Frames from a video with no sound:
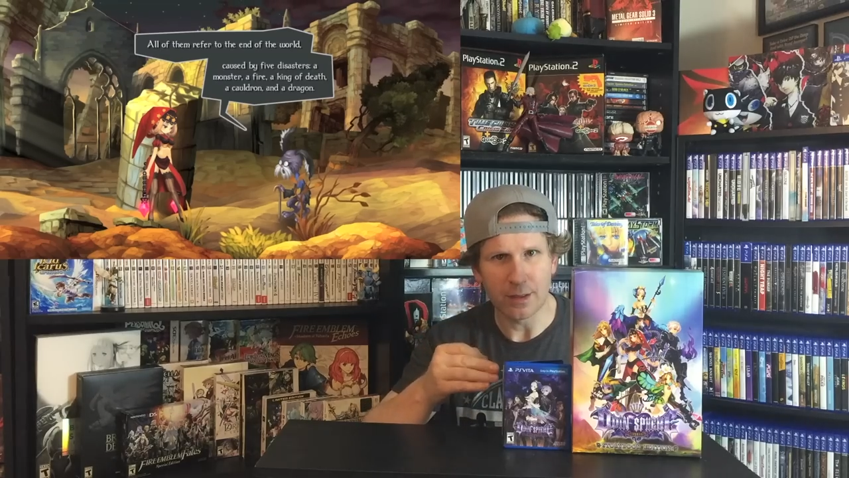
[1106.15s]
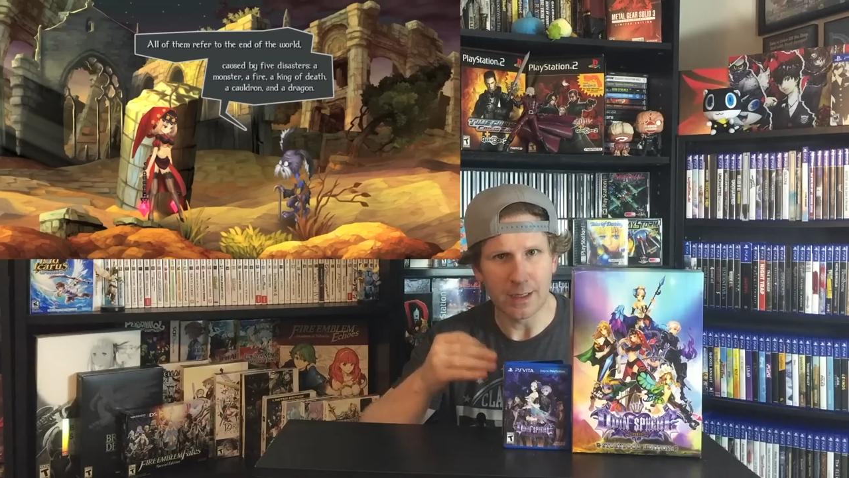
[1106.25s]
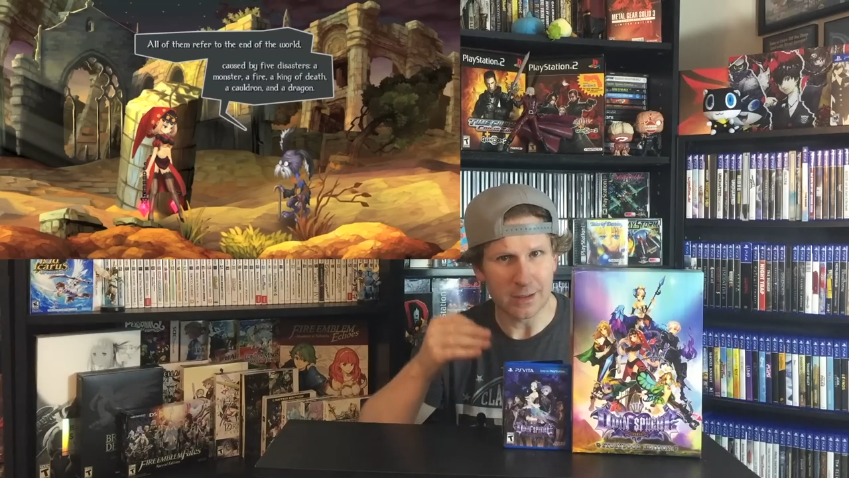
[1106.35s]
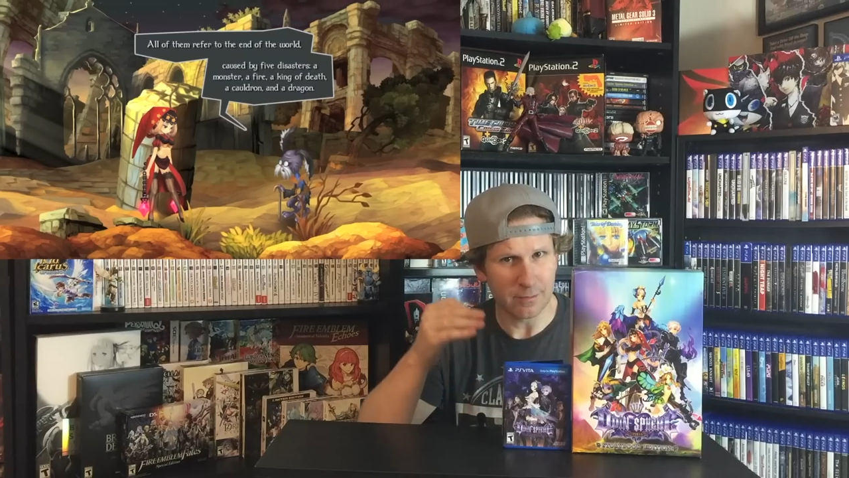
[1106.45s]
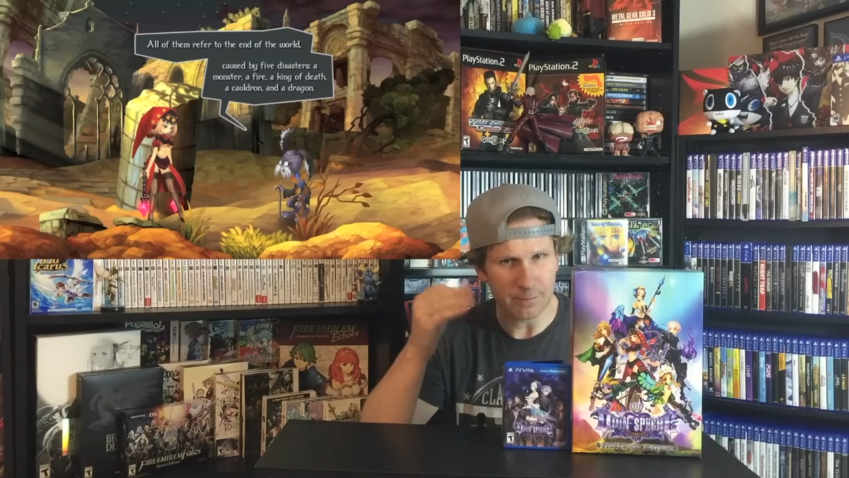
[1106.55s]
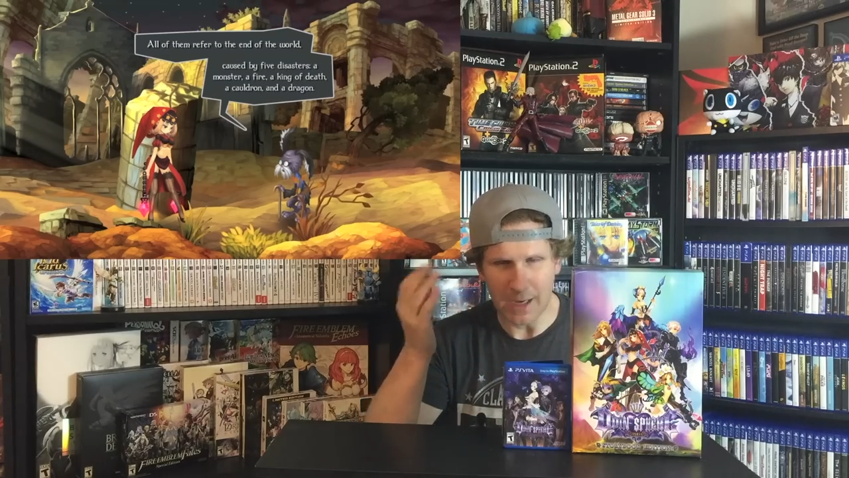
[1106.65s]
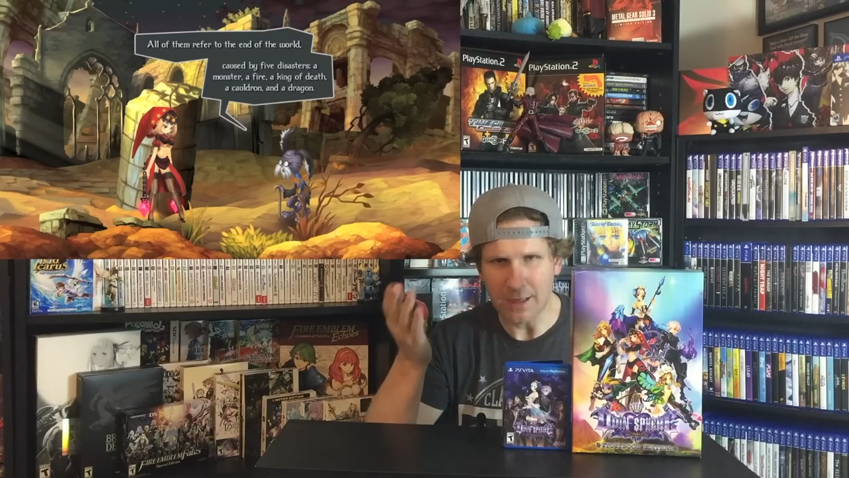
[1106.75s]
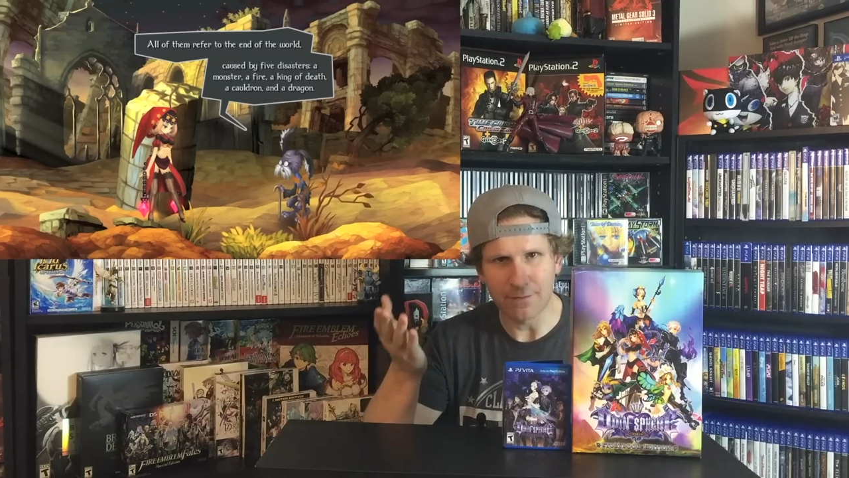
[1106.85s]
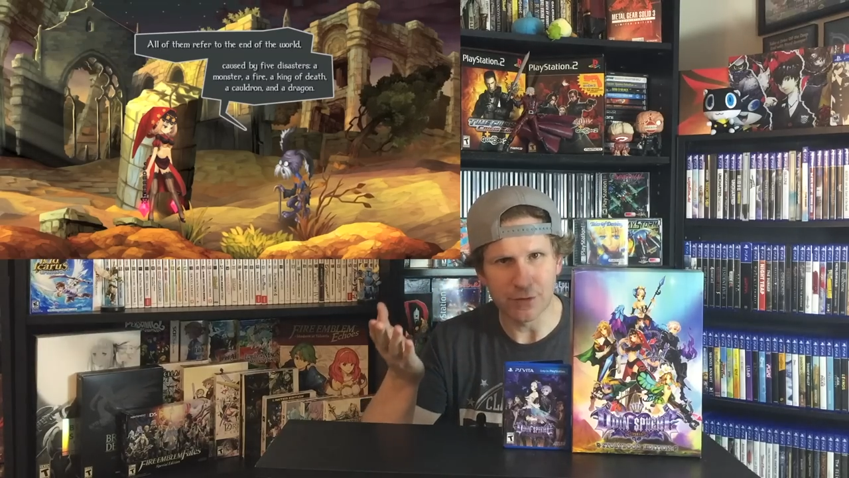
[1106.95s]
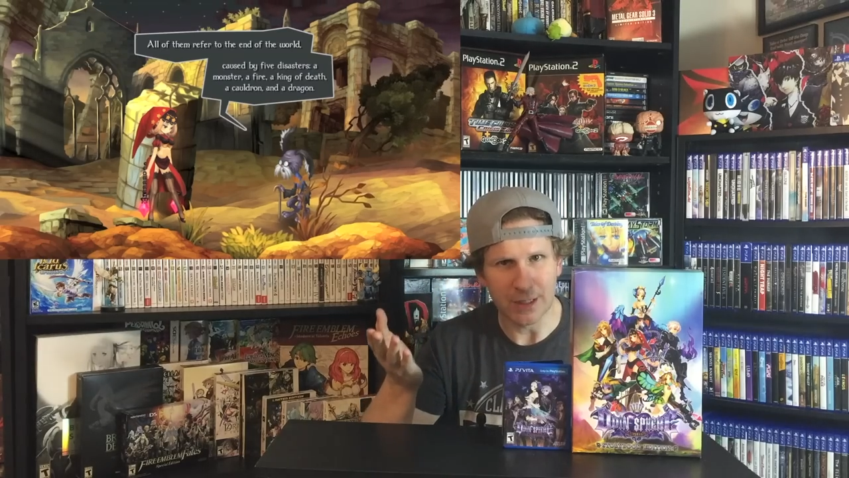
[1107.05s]
It kind
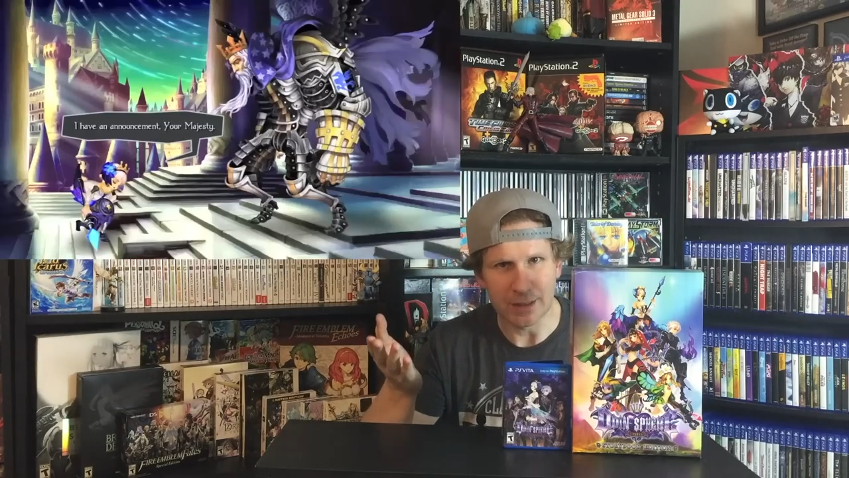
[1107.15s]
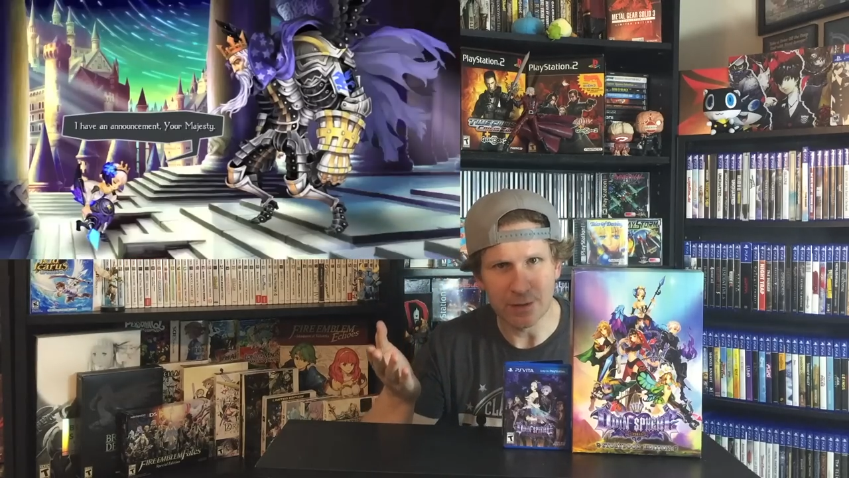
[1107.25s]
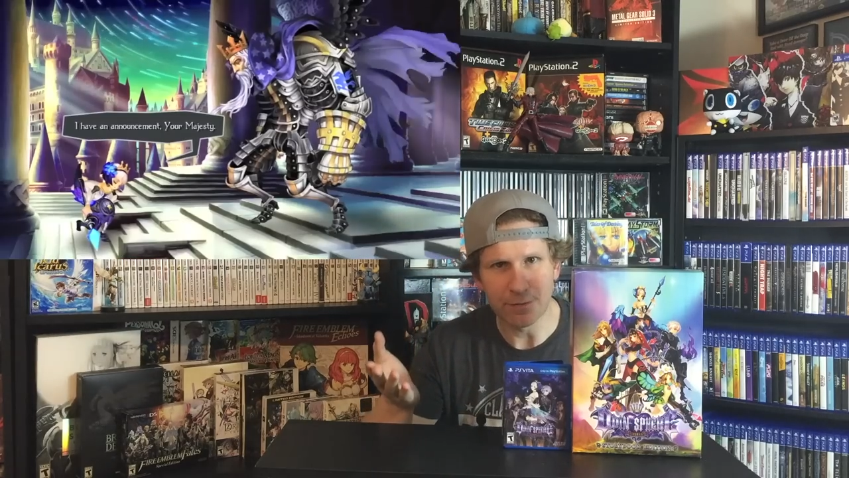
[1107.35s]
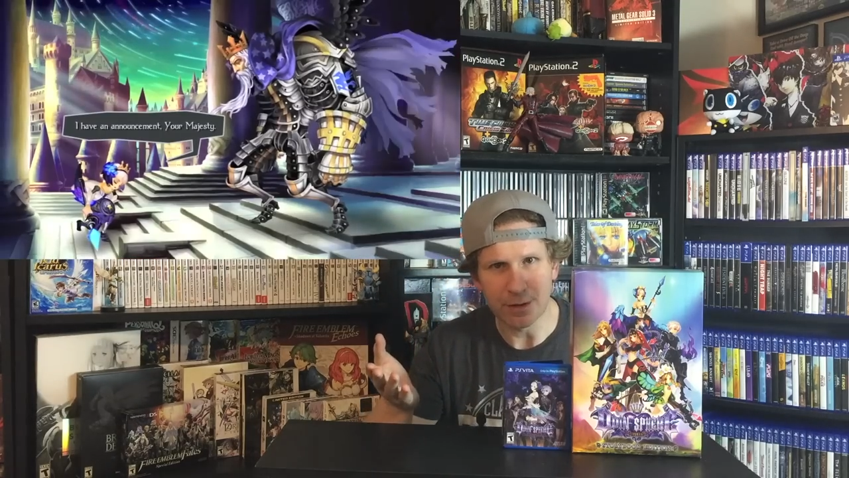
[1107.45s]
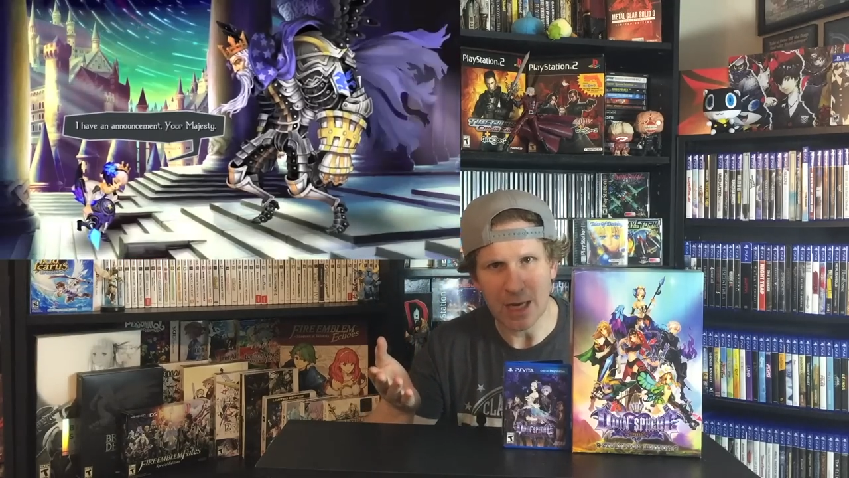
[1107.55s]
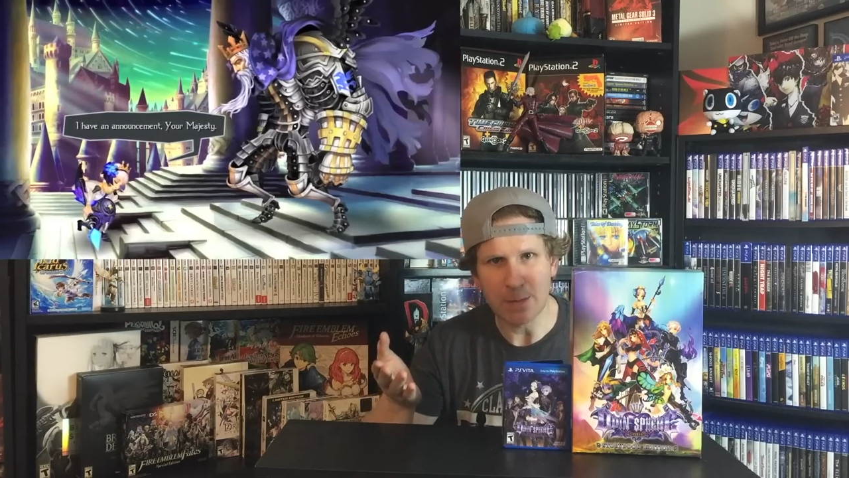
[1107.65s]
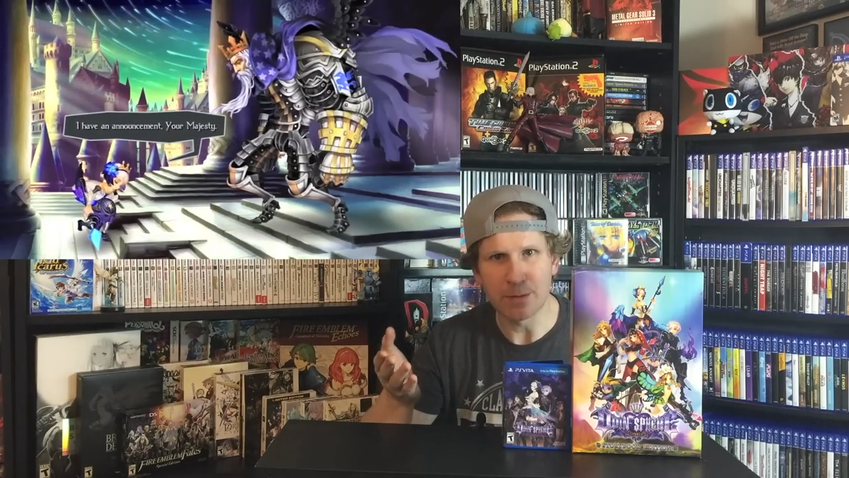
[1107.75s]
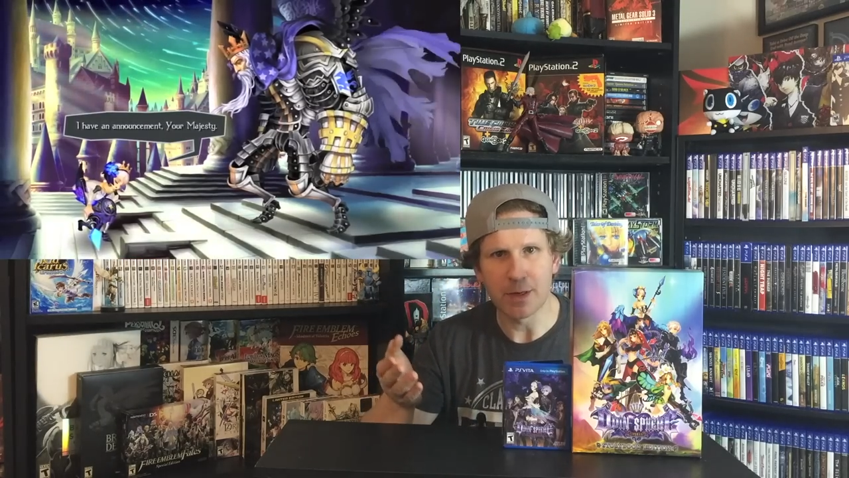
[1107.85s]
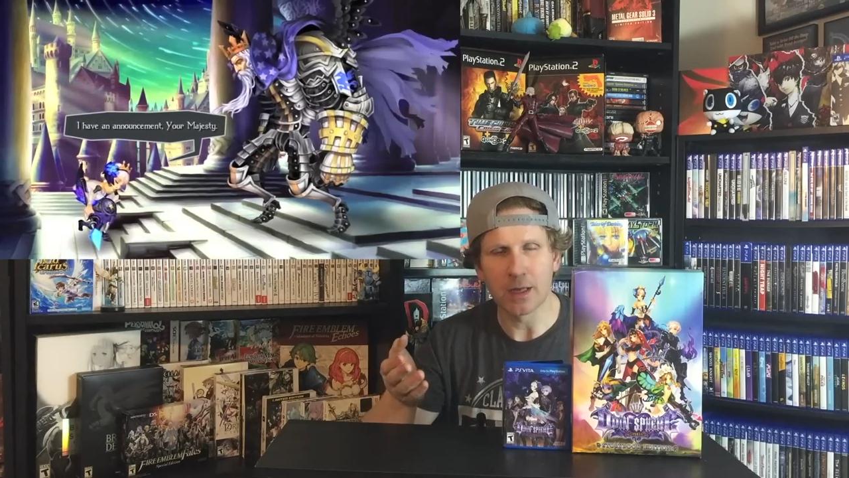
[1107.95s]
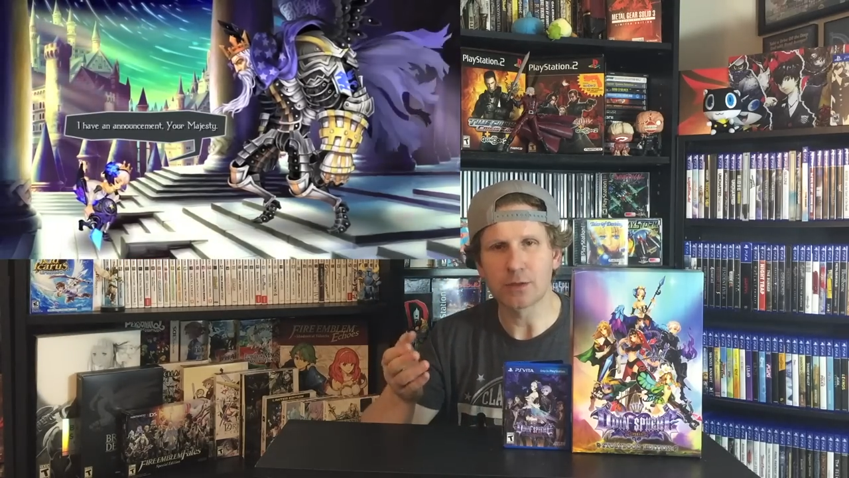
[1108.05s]
of feels like a different game, to
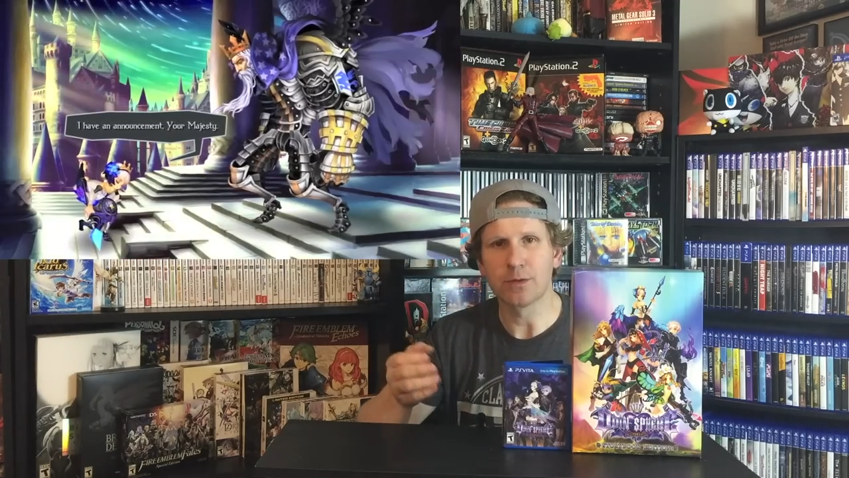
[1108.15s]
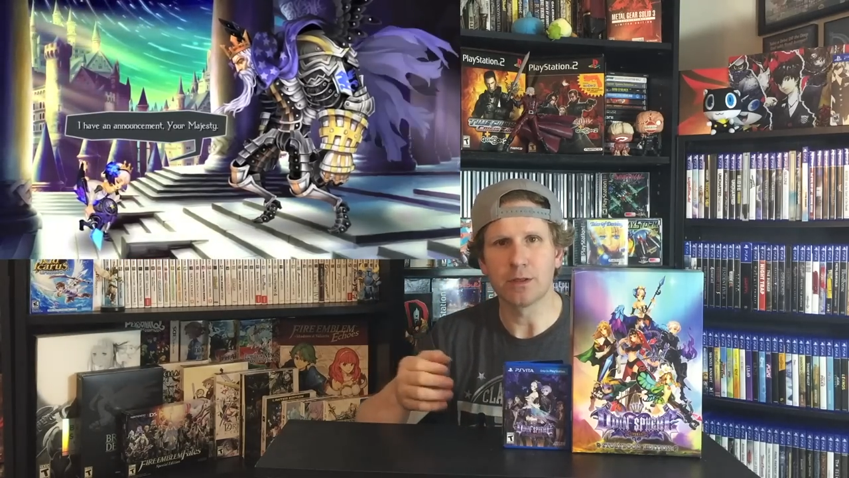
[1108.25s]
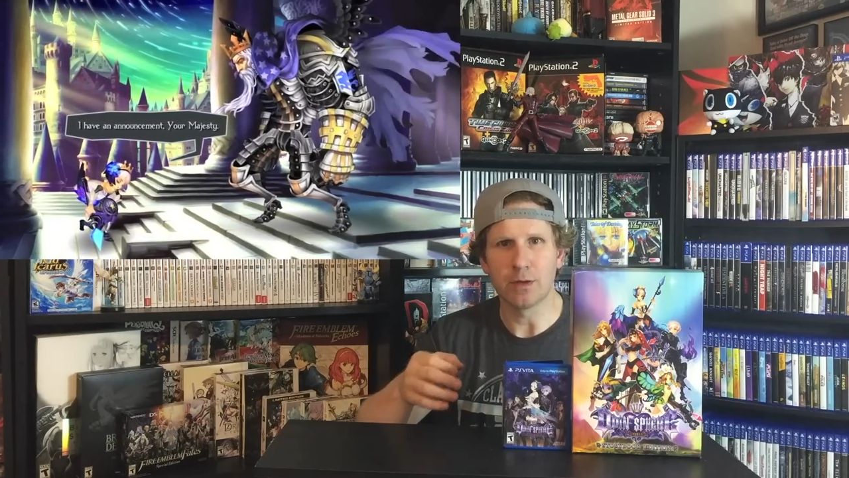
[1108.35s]
be honest with you.